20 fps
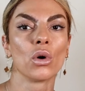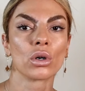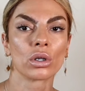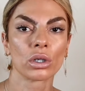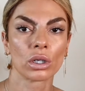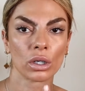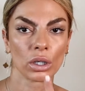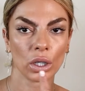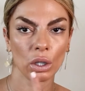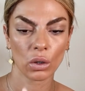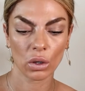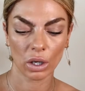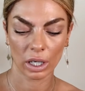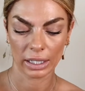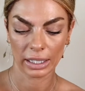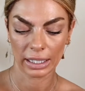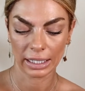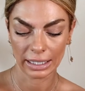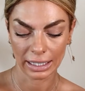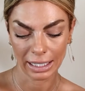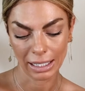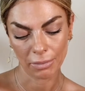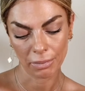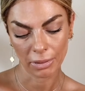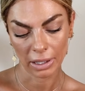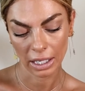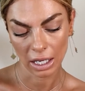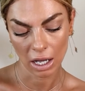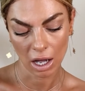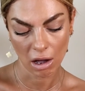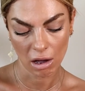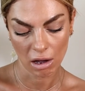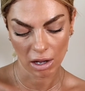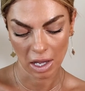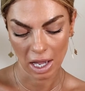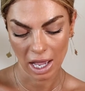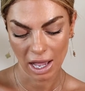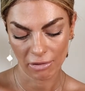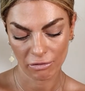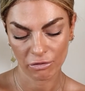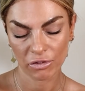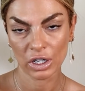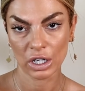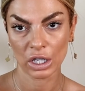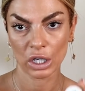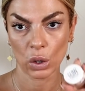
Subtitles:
more glow on a lip. Here I have